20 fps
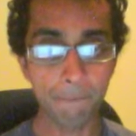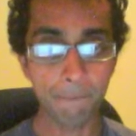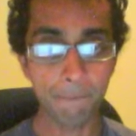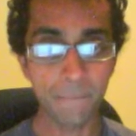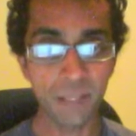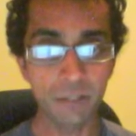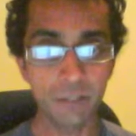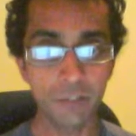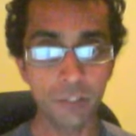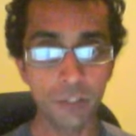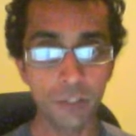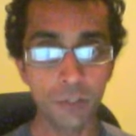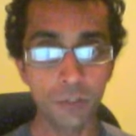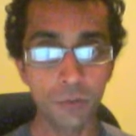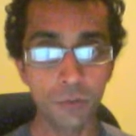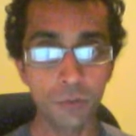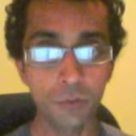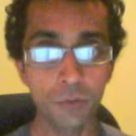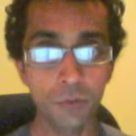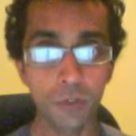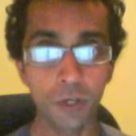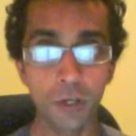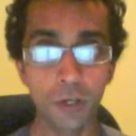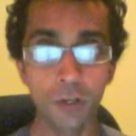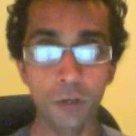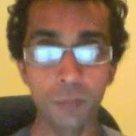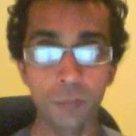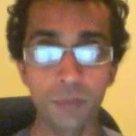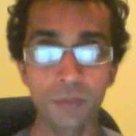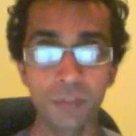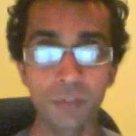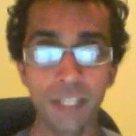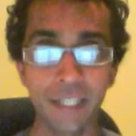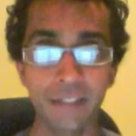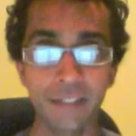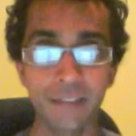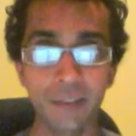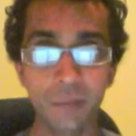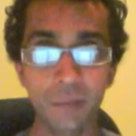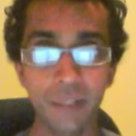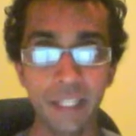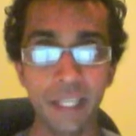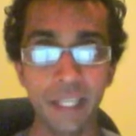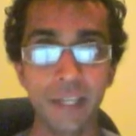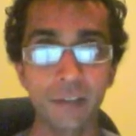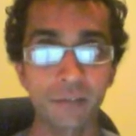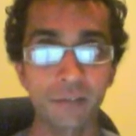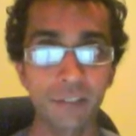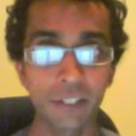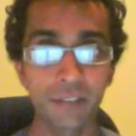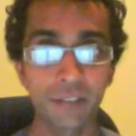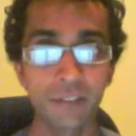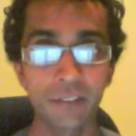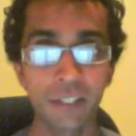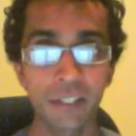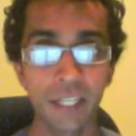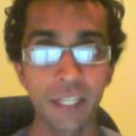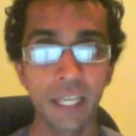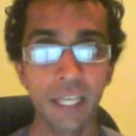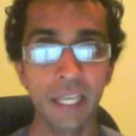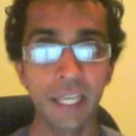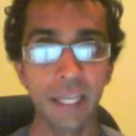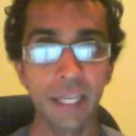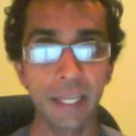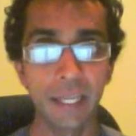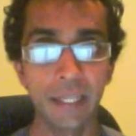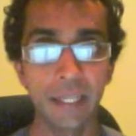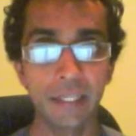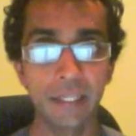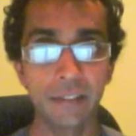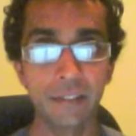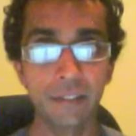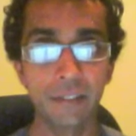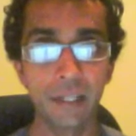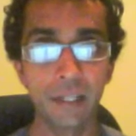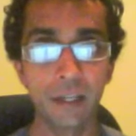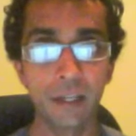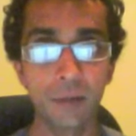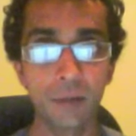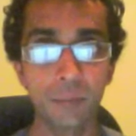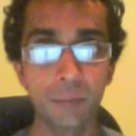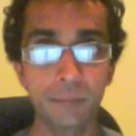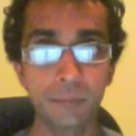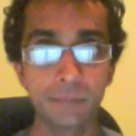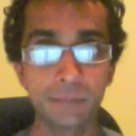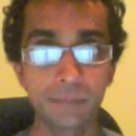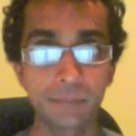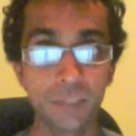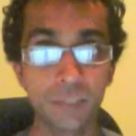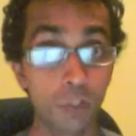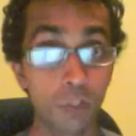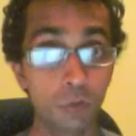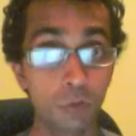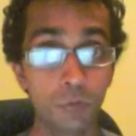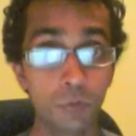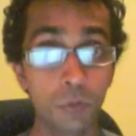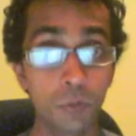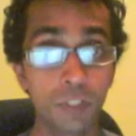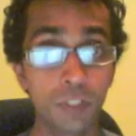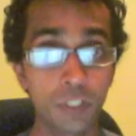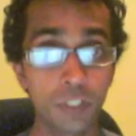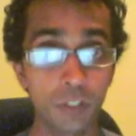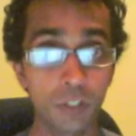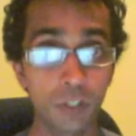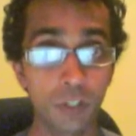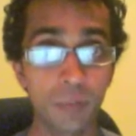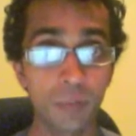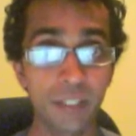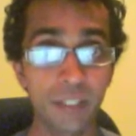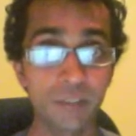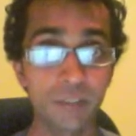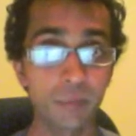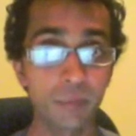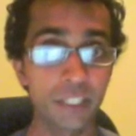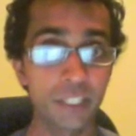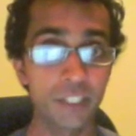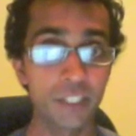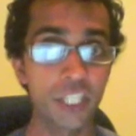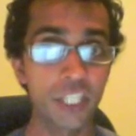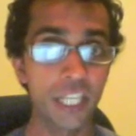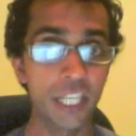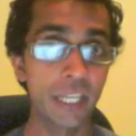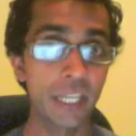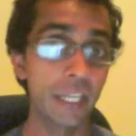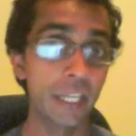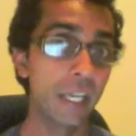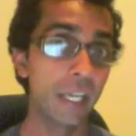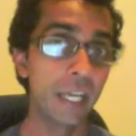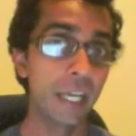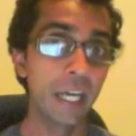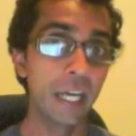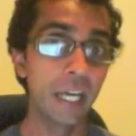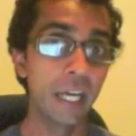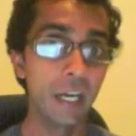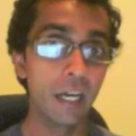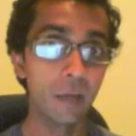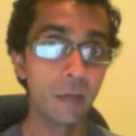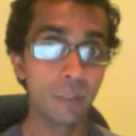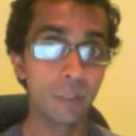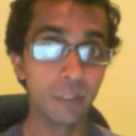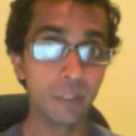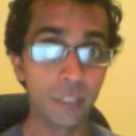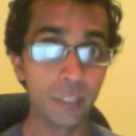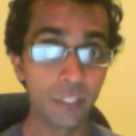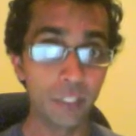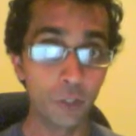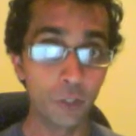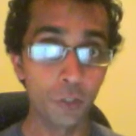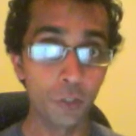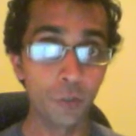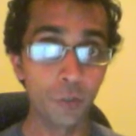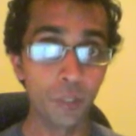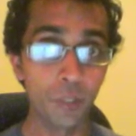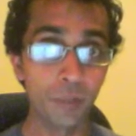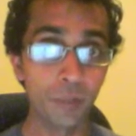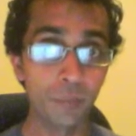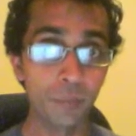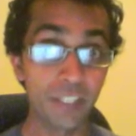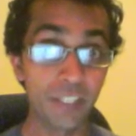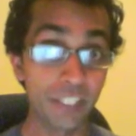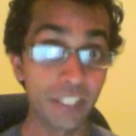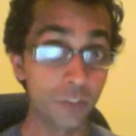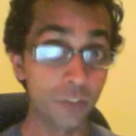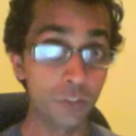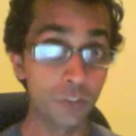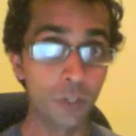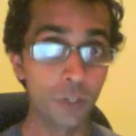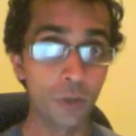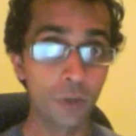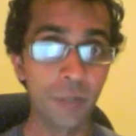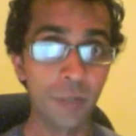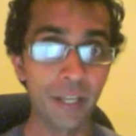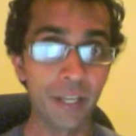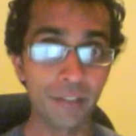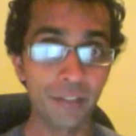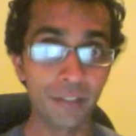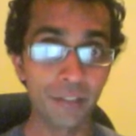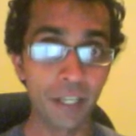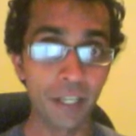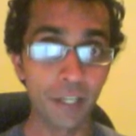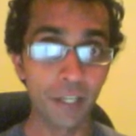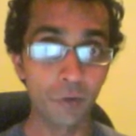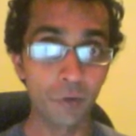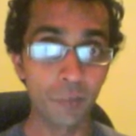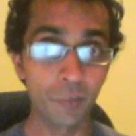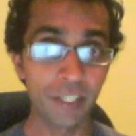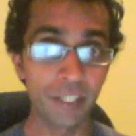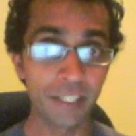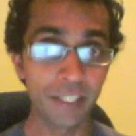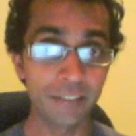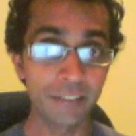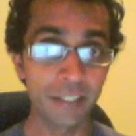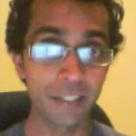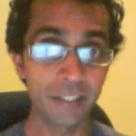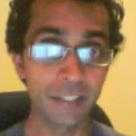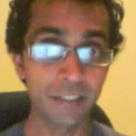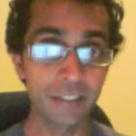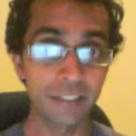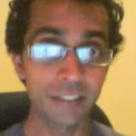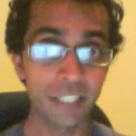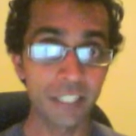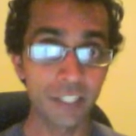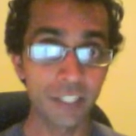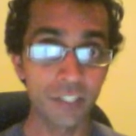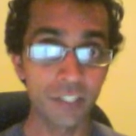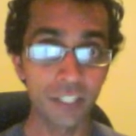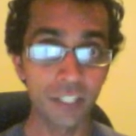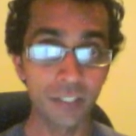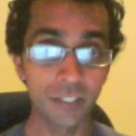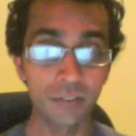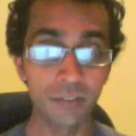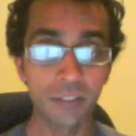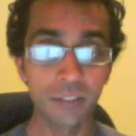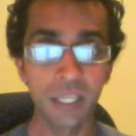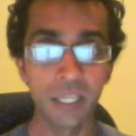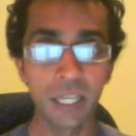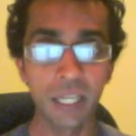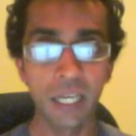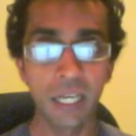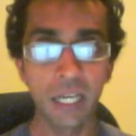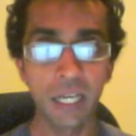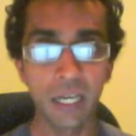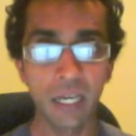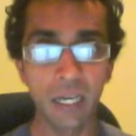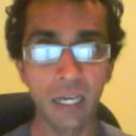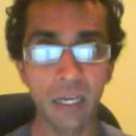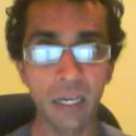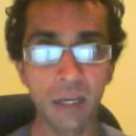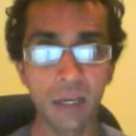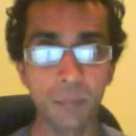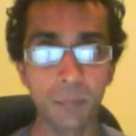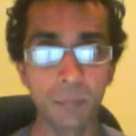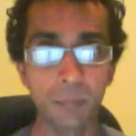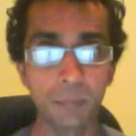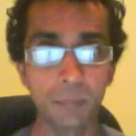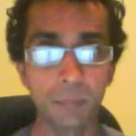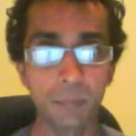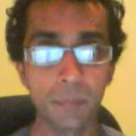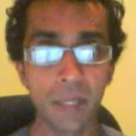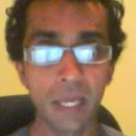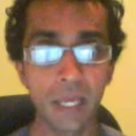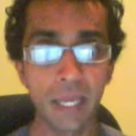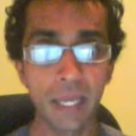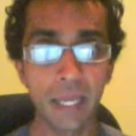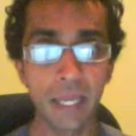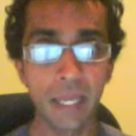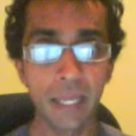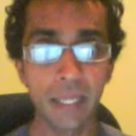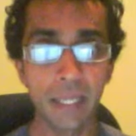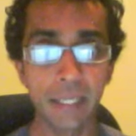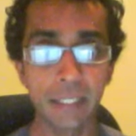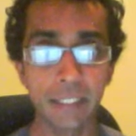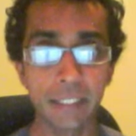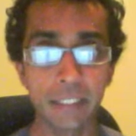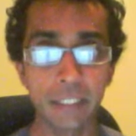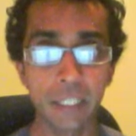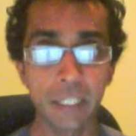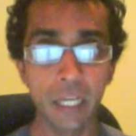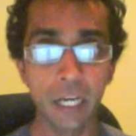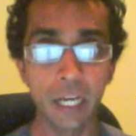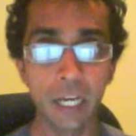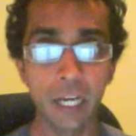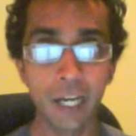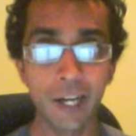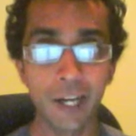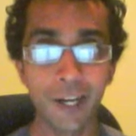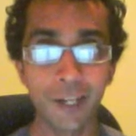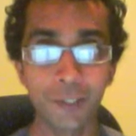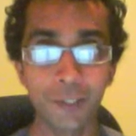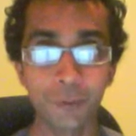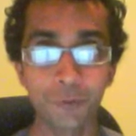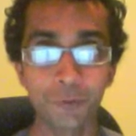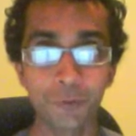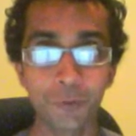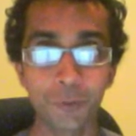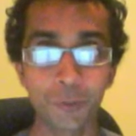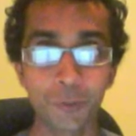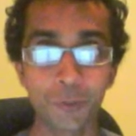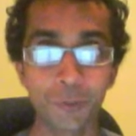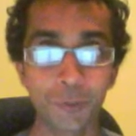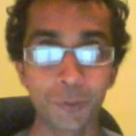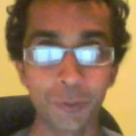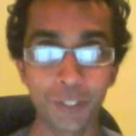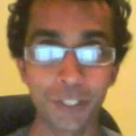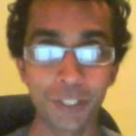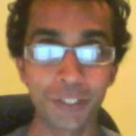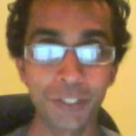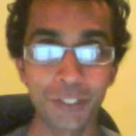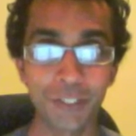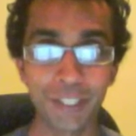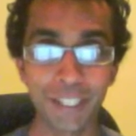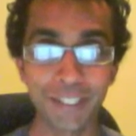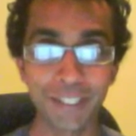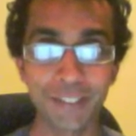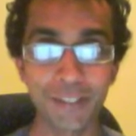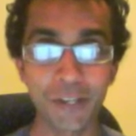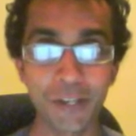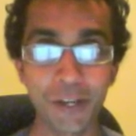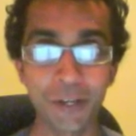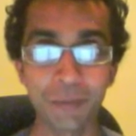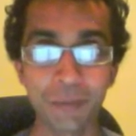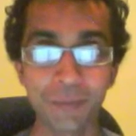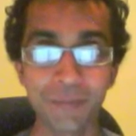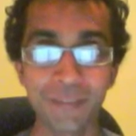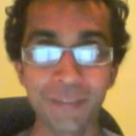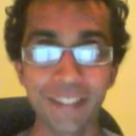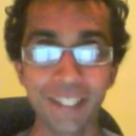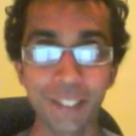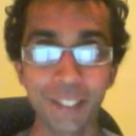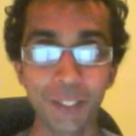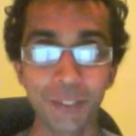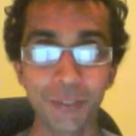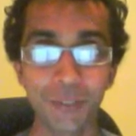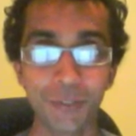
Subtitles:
So I hope you've gained something out of this, and I look forward to your comments. Please share. Let me know things you know about Robert Kiyosaki's teachings, and I look forward to talking to you next time. Thank you.